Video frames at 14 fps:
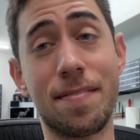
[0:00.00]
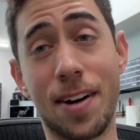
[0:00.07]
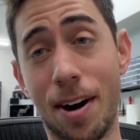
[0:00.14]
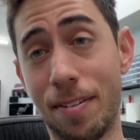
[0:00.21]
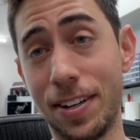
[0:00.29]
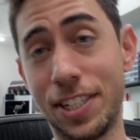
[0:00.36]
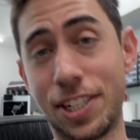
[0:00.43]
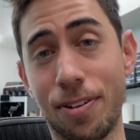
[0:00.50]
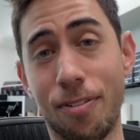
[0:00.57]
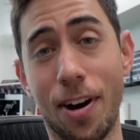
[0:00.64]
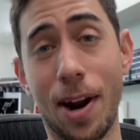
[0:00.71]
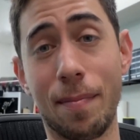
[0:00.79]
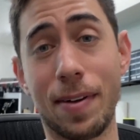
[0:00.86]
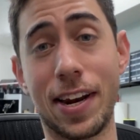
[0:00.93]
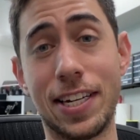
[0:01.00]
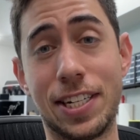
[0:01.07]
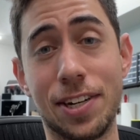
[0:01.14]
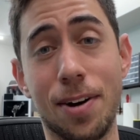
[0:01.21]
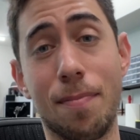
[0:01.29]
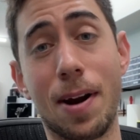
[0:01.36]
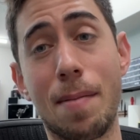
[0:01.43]
I'm not really sure what I'm gonna do,
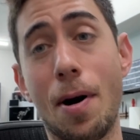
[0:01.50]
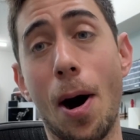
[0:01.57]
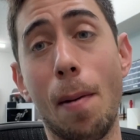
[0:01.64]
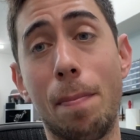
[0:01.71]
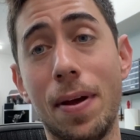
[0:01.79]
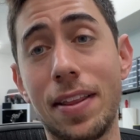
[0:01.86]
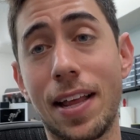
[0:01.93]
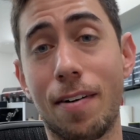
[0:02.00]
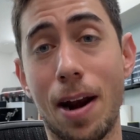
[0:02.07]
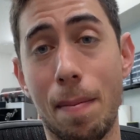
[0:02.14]
but I'm hoping that when